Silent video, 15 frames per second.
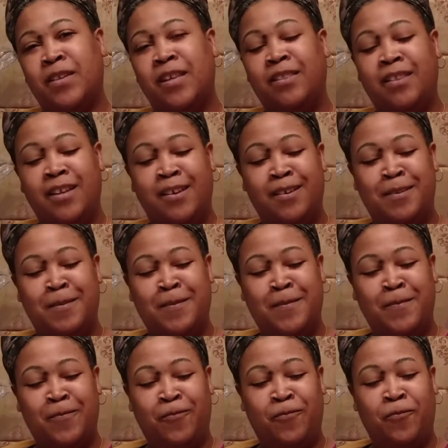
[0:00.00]

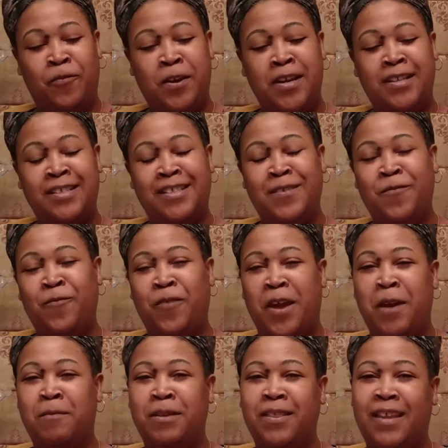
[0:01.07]
the friends and
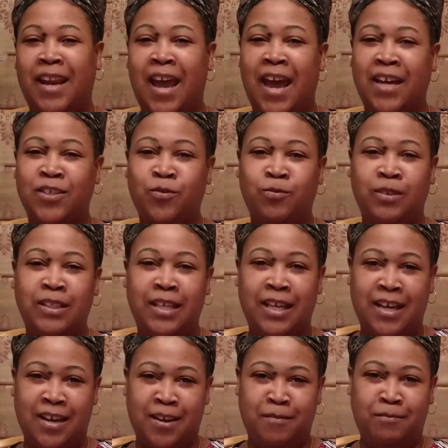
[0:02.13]
family that actually
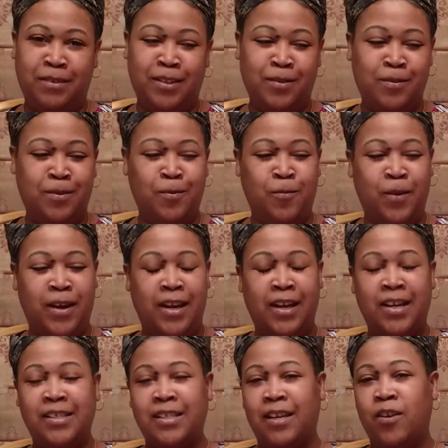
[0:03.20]
come to the wedding,
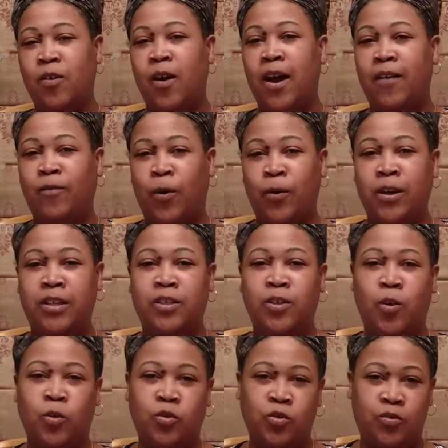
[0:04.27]
because I know I have already
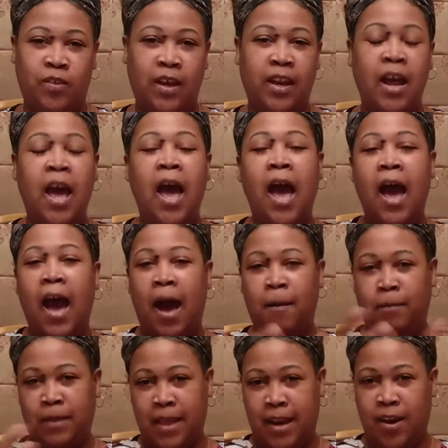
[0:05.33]
told you that
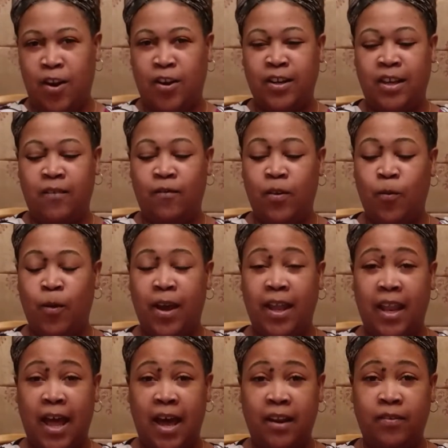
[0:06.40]
I'm planning on giving away a
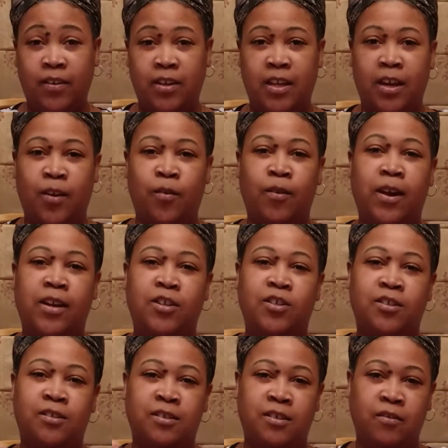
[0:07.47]
lot of the
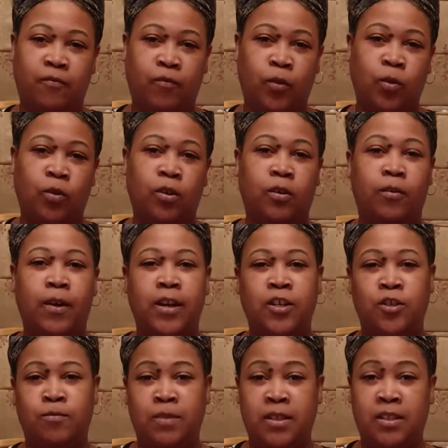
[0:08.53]
decorations, the floral
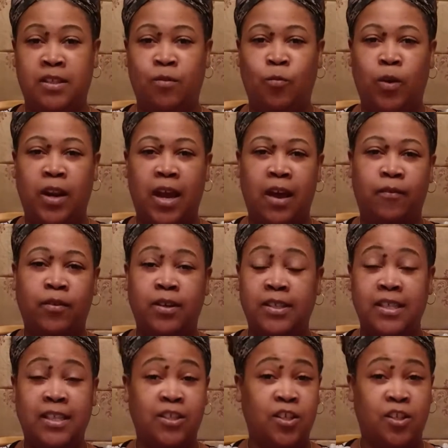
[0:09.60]
arrangements and what have you,
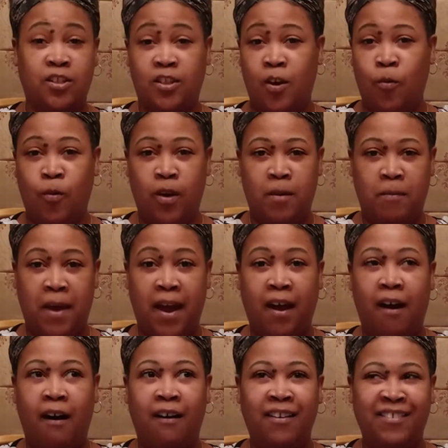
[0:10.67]
because I just don't want to
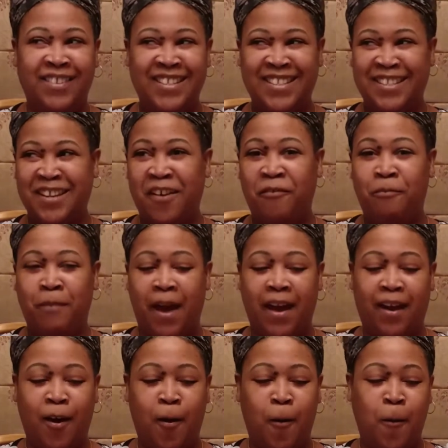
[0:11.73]
pack all of this stuff
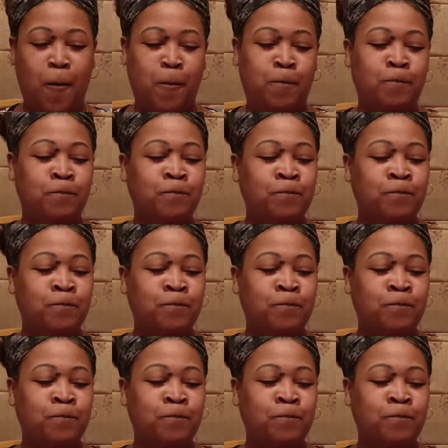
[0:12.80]
back home.